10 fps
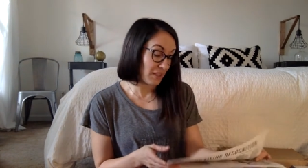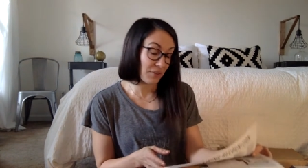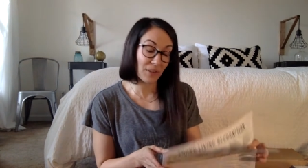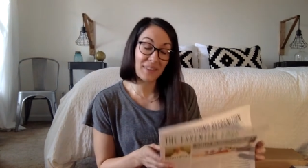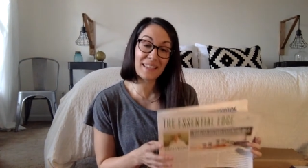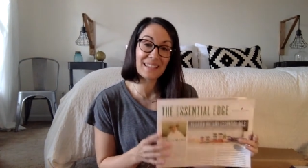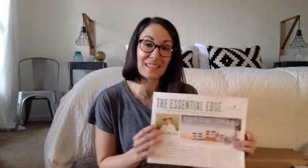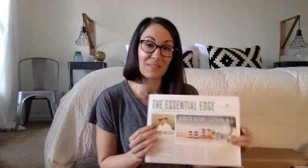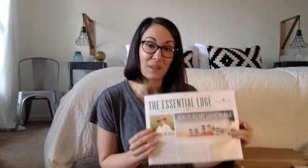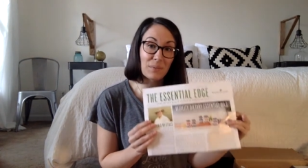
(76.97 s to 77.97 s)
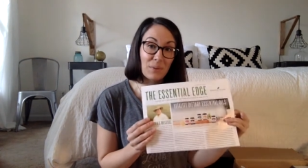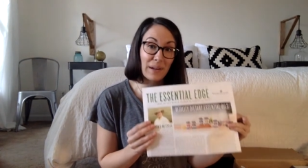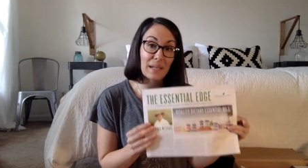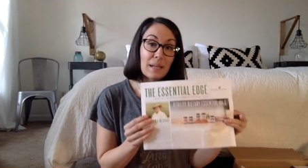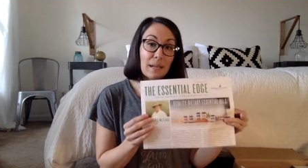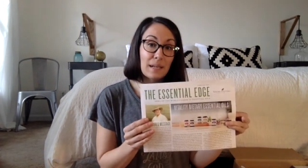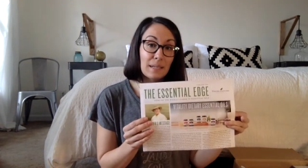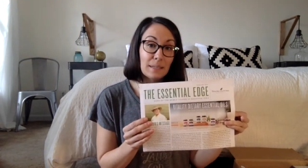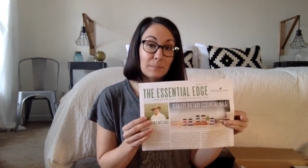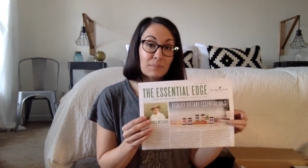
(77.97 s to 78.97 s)
different things in February.
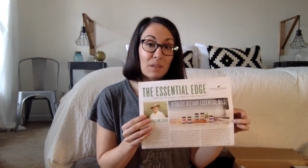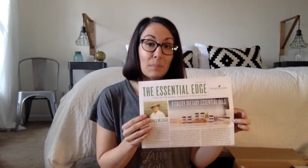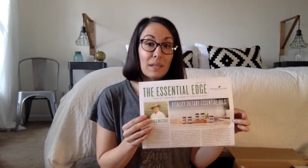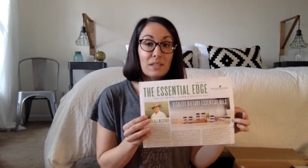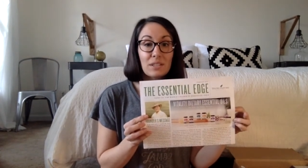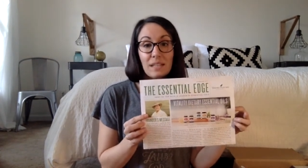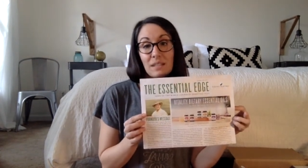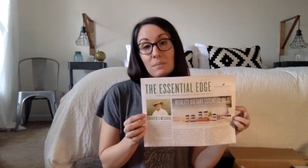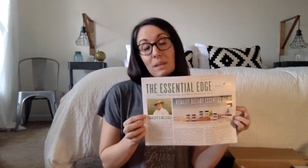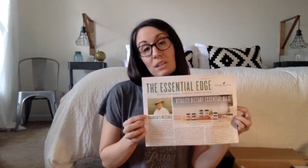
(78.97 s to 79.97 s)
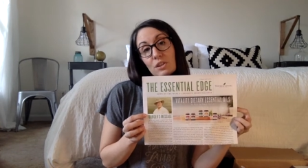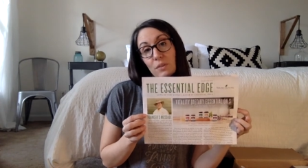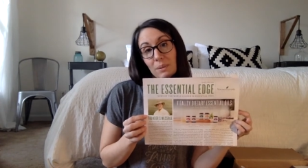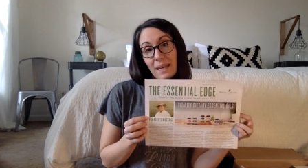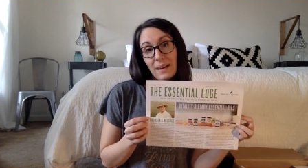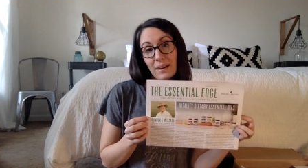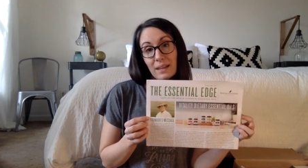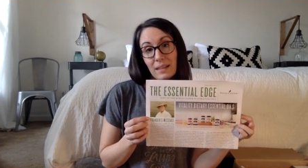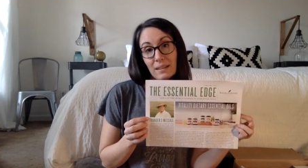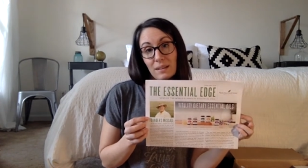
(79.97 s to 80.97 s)
Um, but it just has a message from
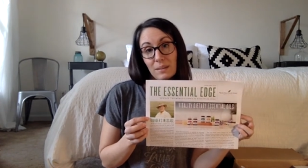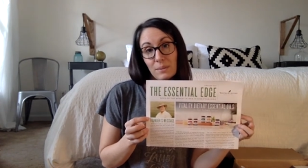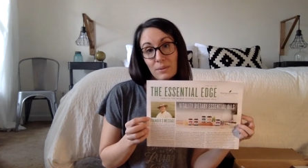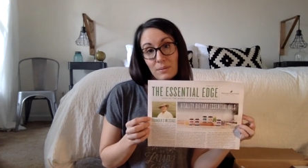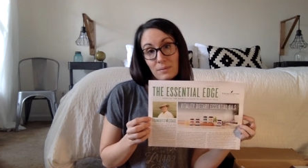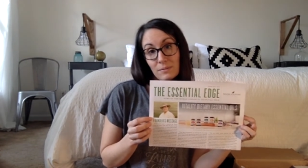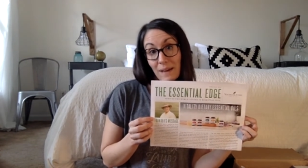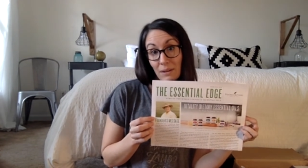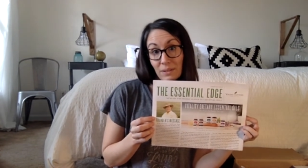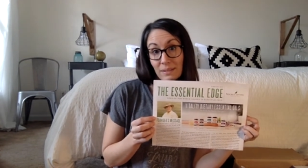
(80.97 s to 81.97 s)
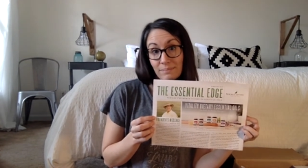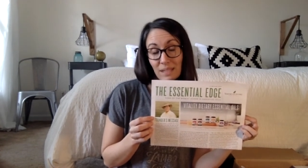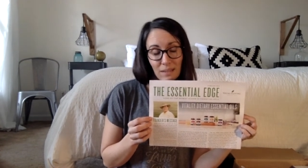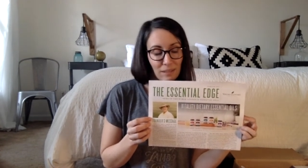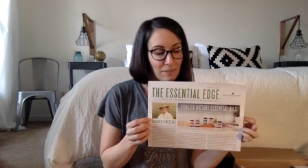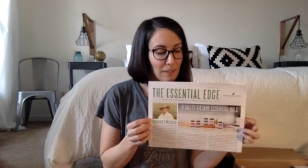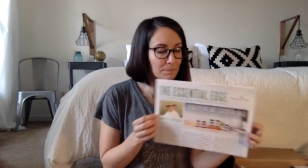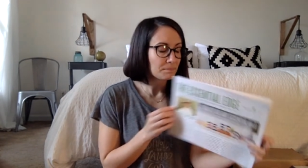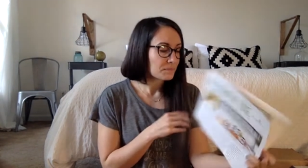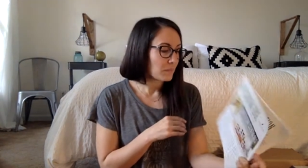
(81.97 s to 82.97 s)
Gary, um, who founded Young Living,
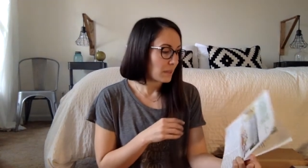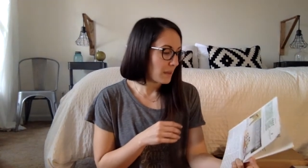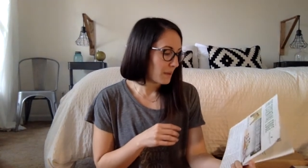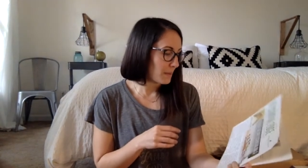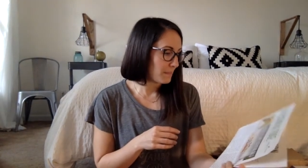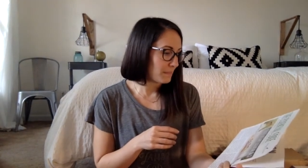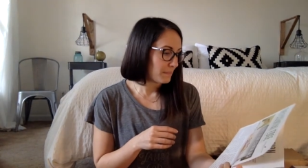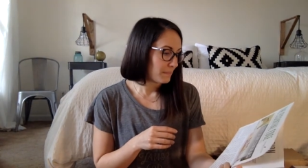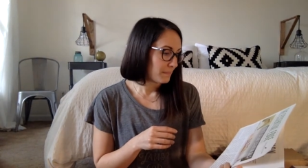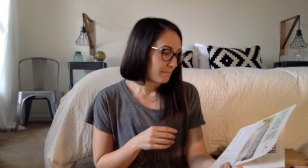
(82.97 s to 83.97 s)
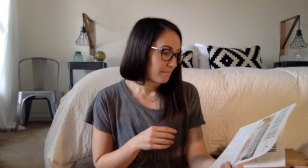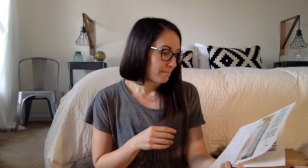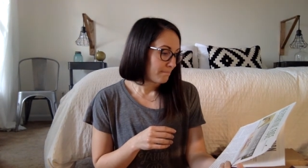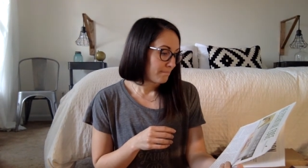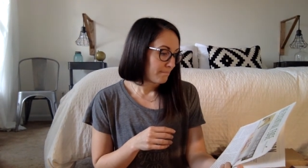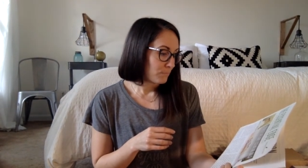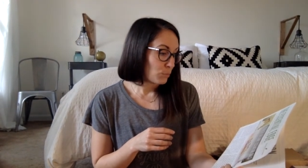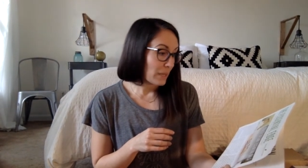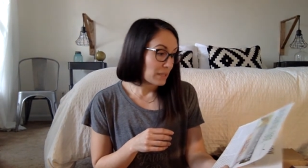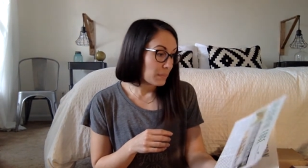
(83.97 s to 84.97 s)
um,
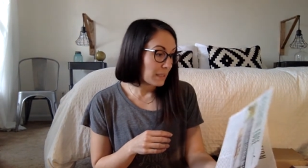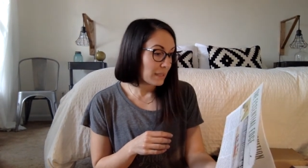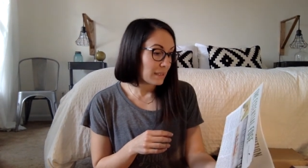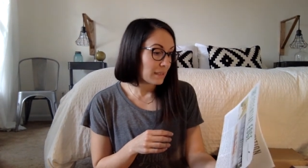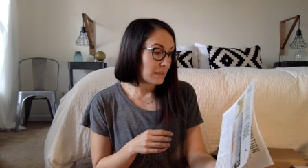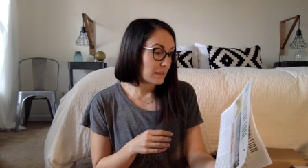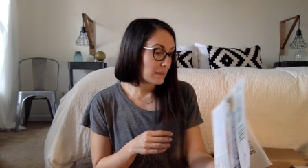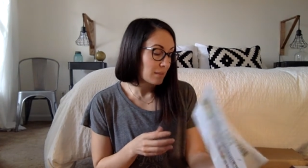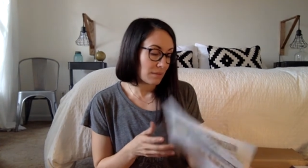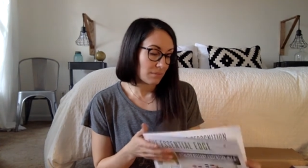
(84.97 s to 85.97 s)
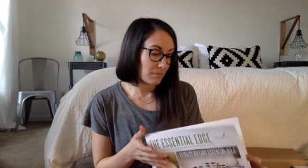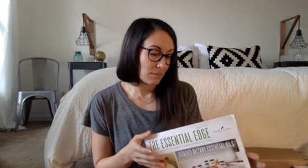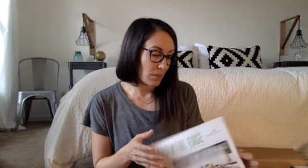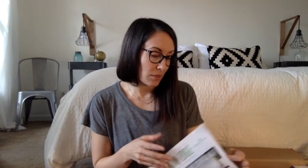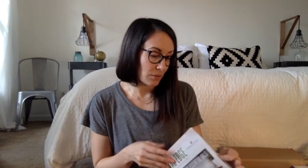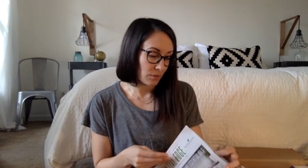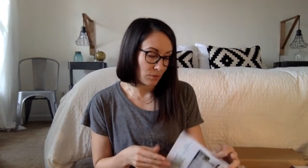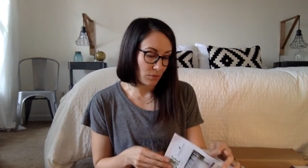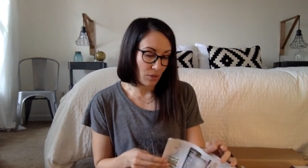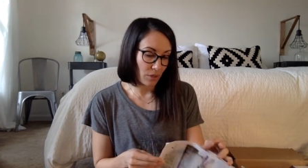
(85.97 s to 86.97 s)
recipes, other
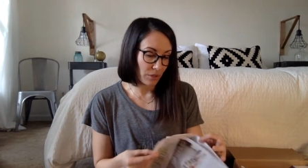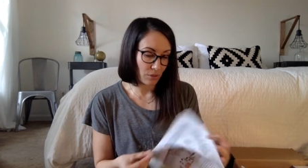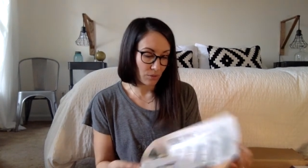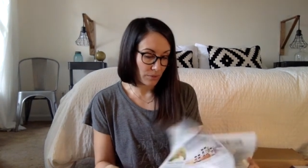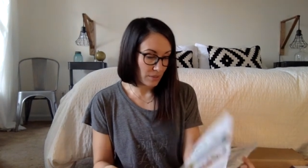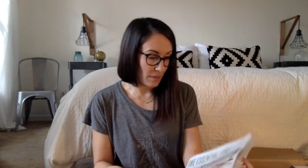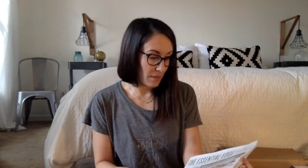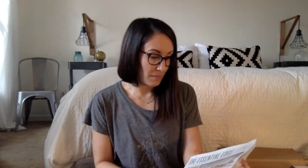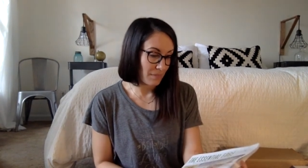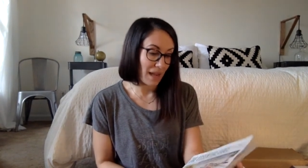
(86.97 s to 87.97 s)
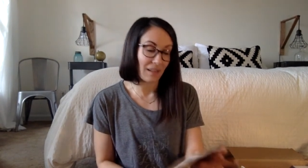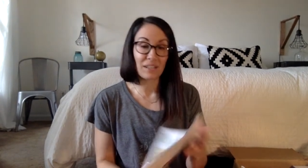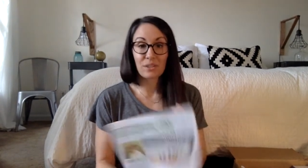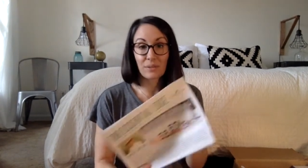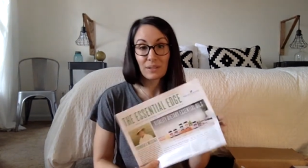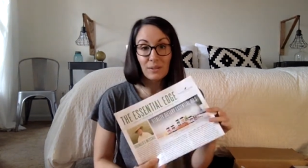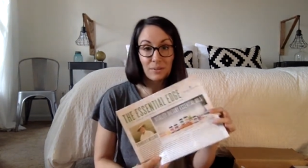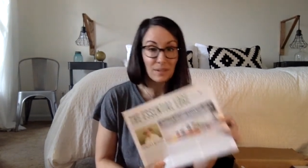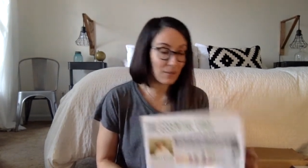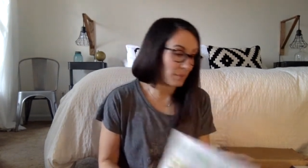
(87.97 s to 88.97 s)
little articles. Um, I like to read
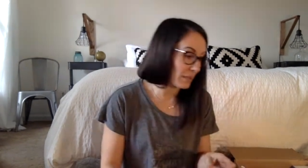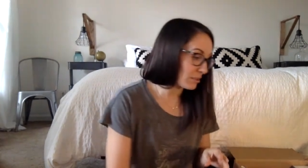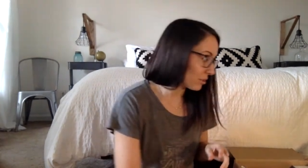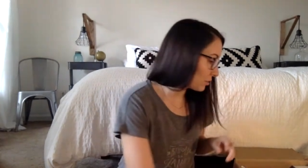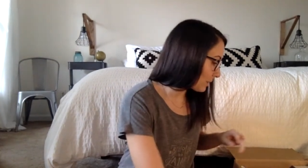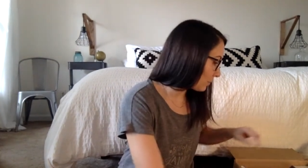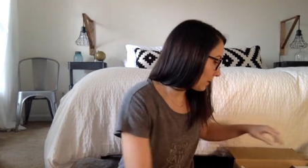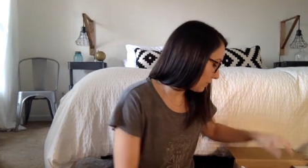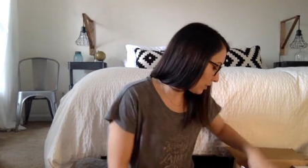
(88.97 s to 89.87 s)
those every month, so you get one of